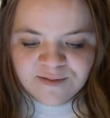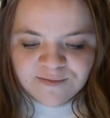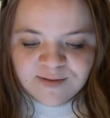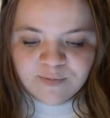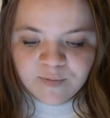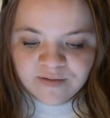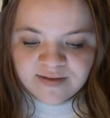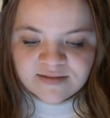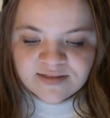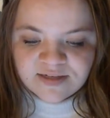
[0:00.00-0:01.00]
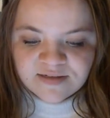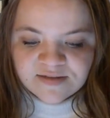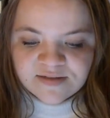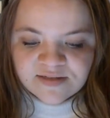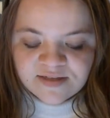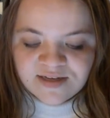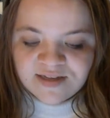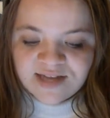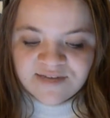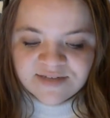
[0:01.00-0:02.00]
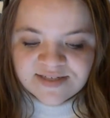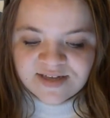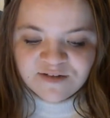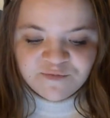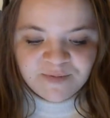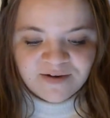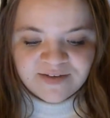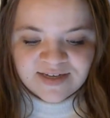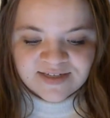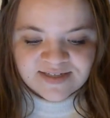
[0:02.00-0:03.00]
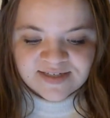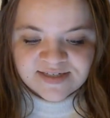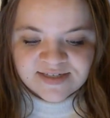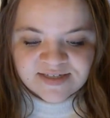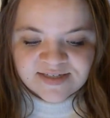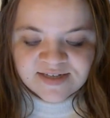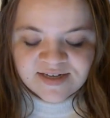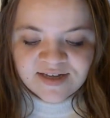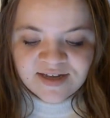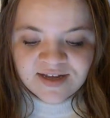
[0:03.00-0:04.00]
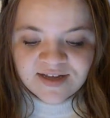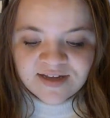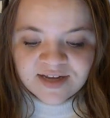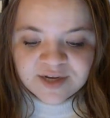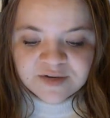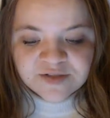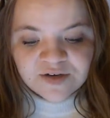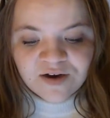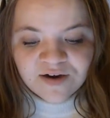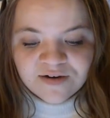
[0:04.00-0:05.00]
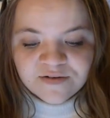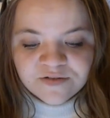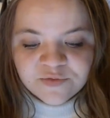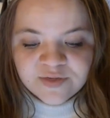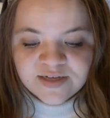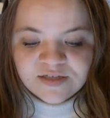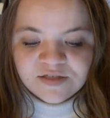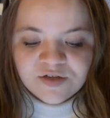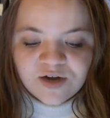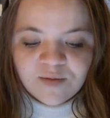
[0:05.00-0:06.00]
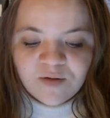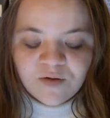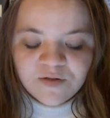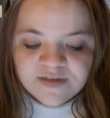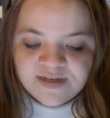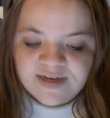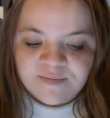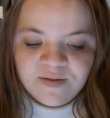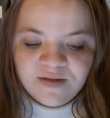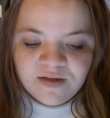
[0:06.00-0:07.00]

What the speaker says: 3 billion years, and life itself barely exists. And yet here's your heart, doing its job all the time.